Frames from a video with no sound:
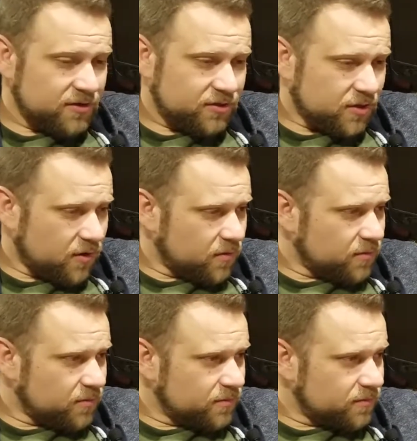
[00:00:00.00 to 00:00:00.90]
So
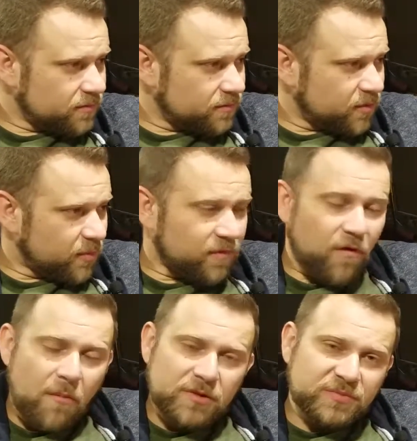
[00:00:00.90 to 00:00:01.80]
the
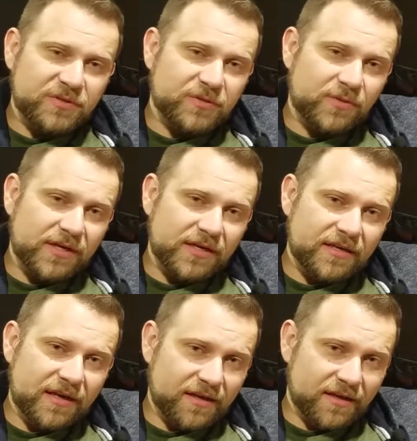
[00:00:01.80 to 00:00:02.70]
performance
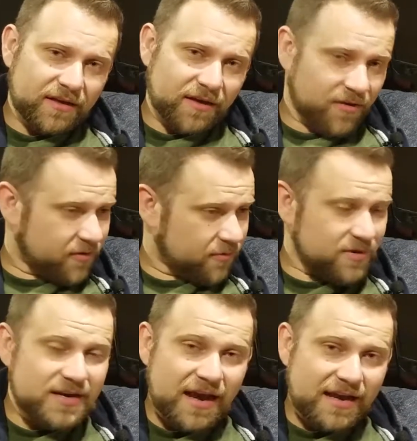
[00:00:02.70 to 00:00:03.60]
between a
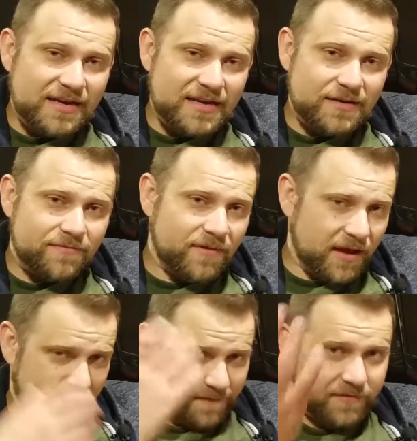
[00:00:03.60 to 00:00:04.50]
390
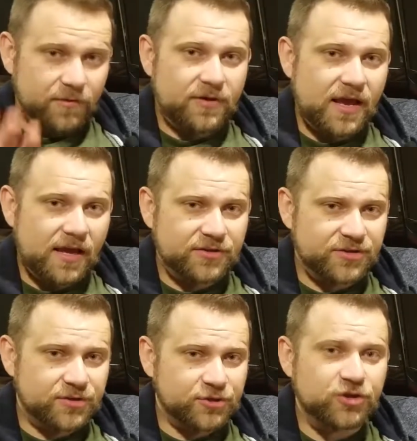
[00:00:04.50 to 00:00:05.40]
and a Fury
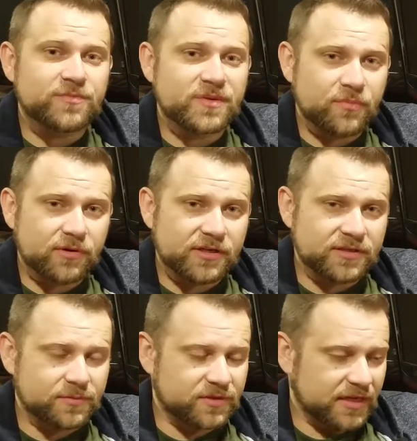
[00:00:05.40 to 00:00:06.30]
X should be pretty
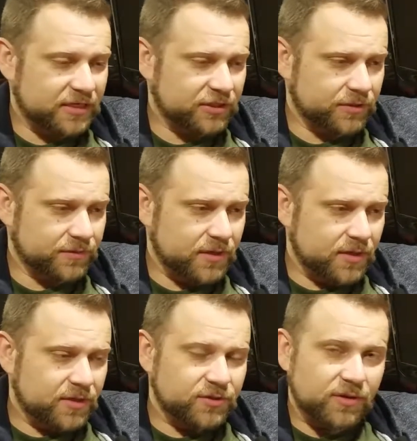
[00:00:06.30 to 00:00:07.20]
substantial.
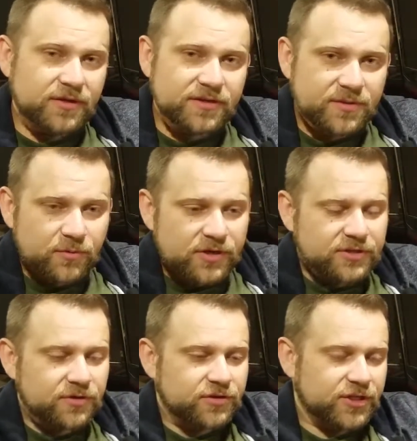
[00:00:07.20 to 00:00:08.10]
So I did some
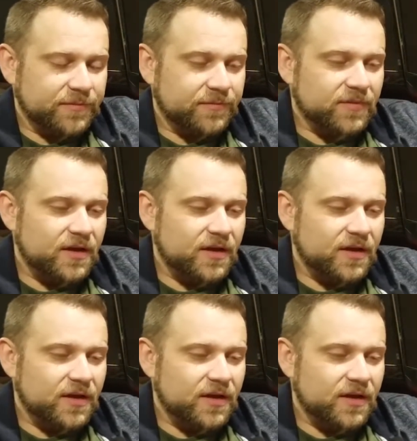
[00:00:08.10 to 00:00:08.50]
researching,